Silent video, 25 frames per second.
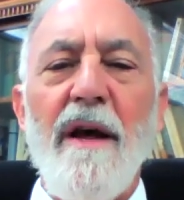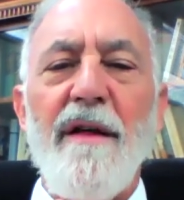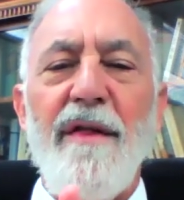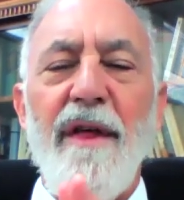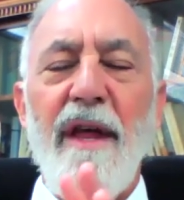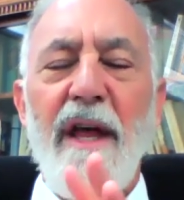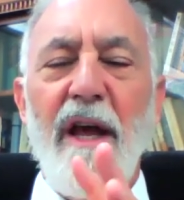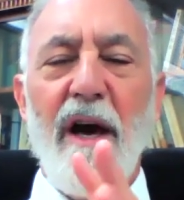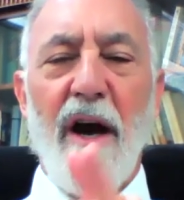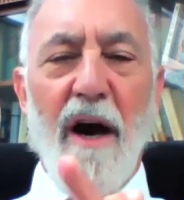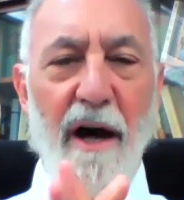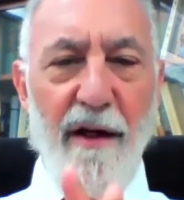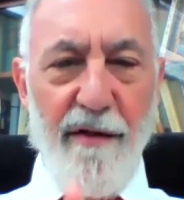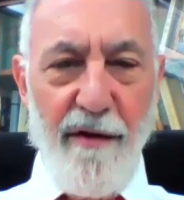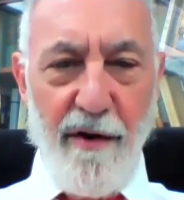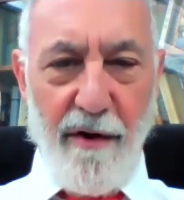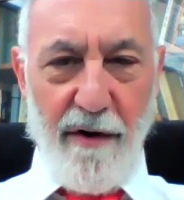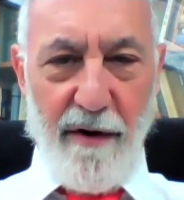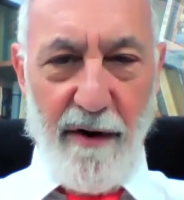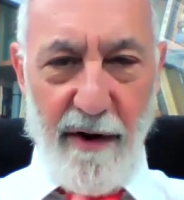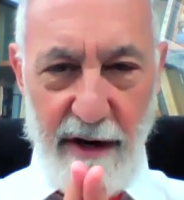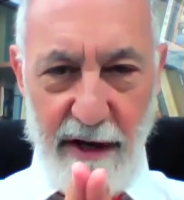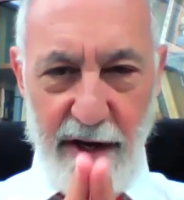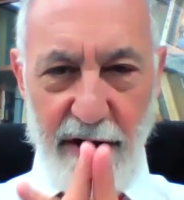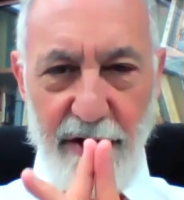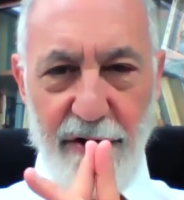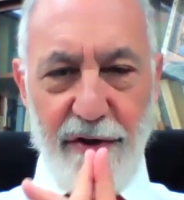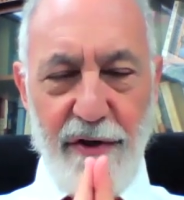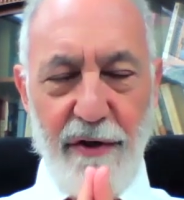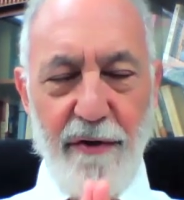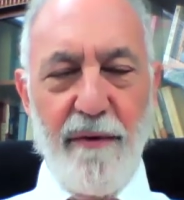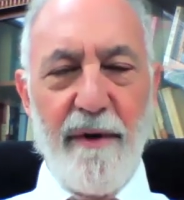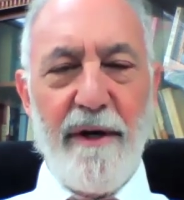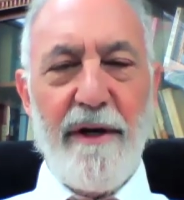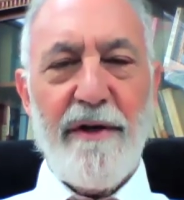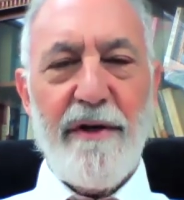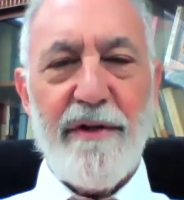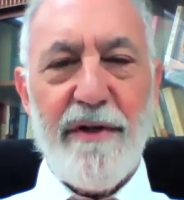The other
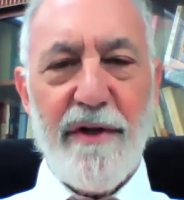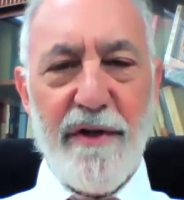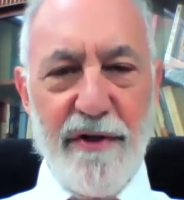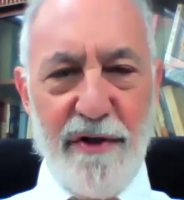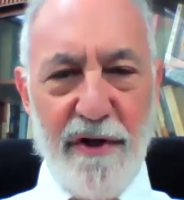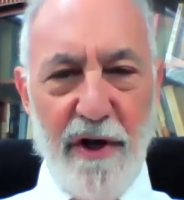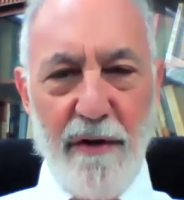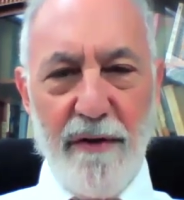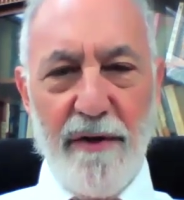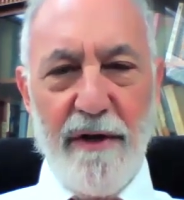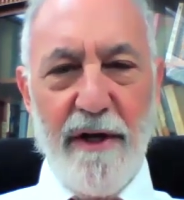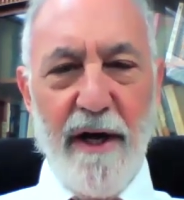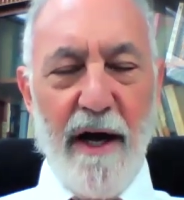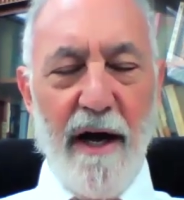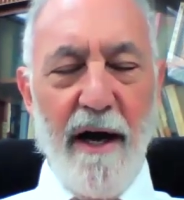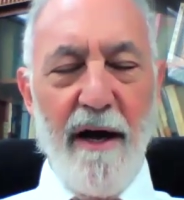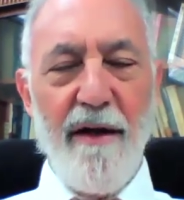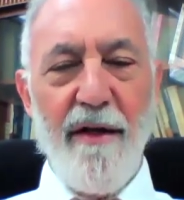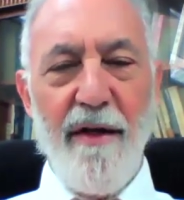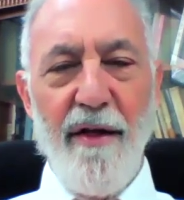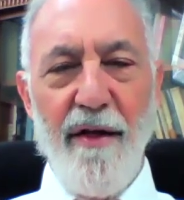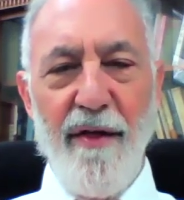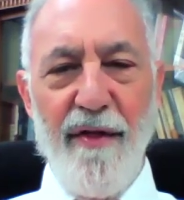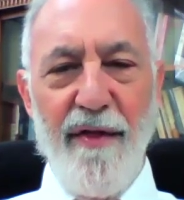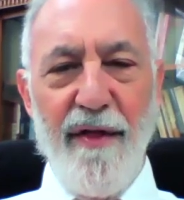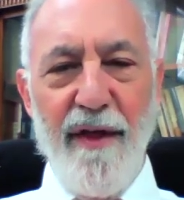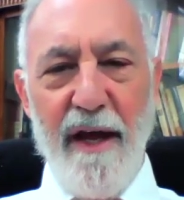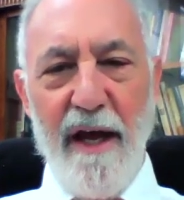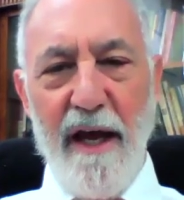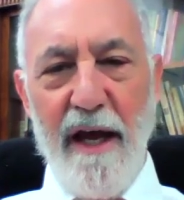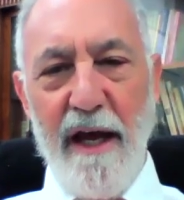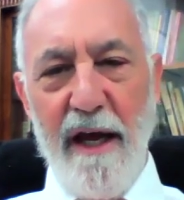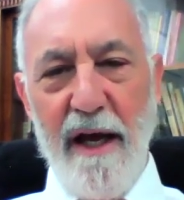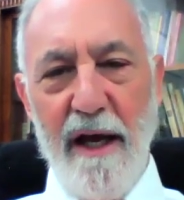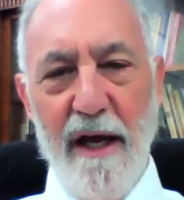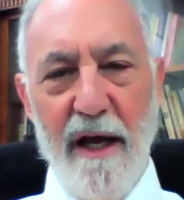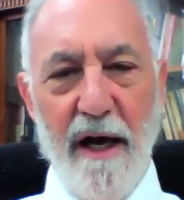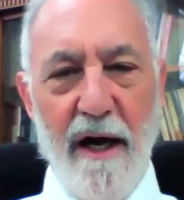issue is the Sotah,
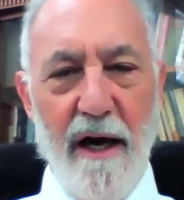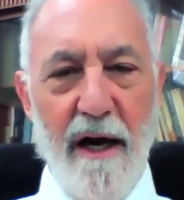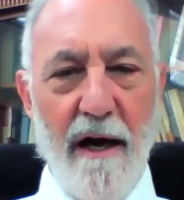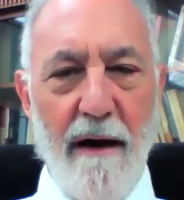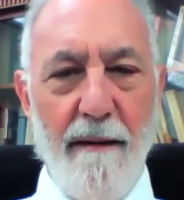the